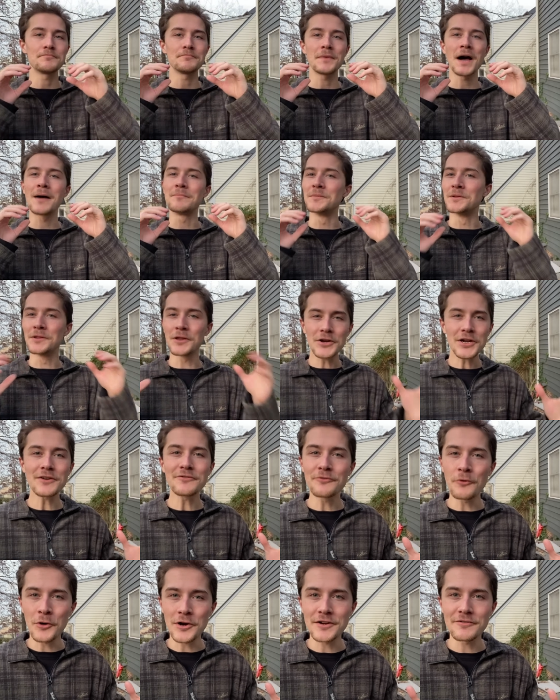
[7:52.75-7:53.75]
I'm looking
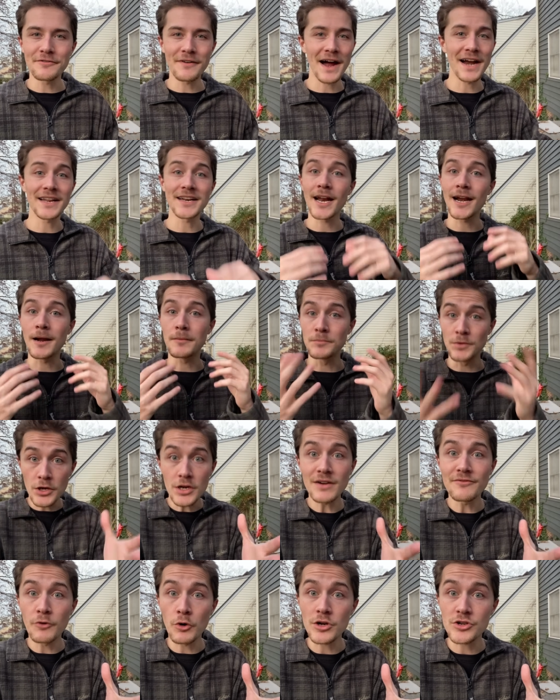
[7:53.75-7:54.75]
forward to finding, and I'm
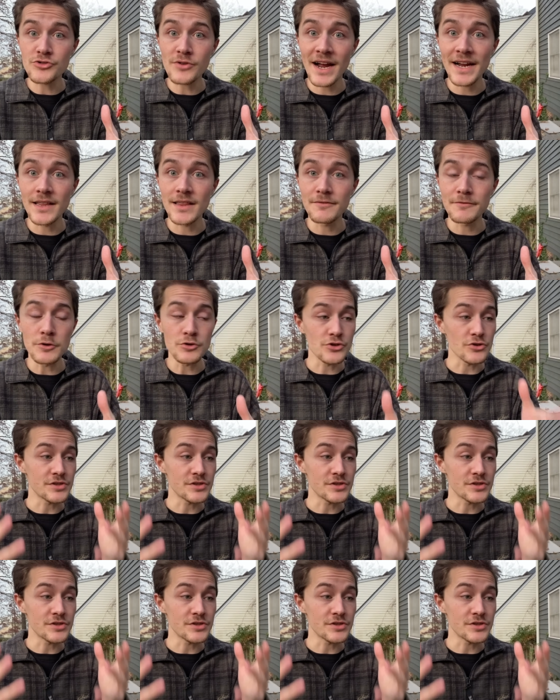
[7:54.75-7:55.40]
looking forward to trying in the future.